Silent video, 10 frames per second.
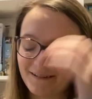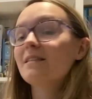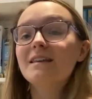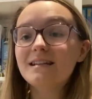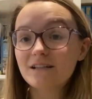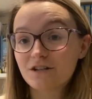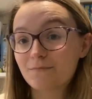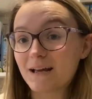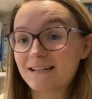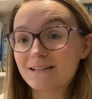These are just
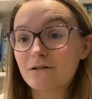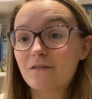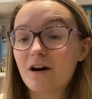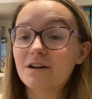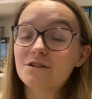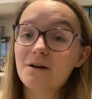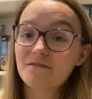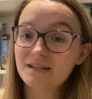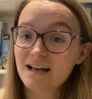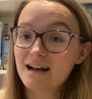plain silver. I do
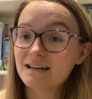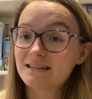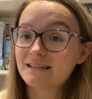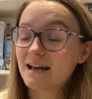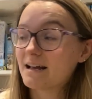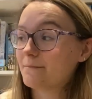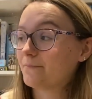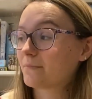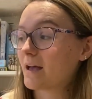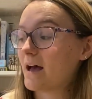have exactly the same
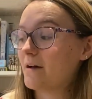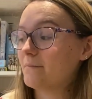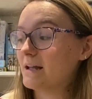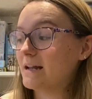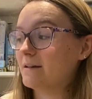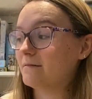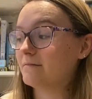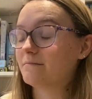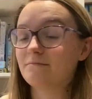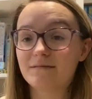
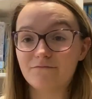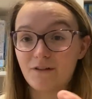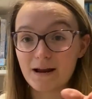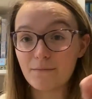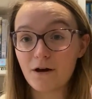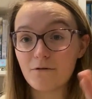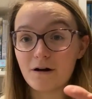in rainbow.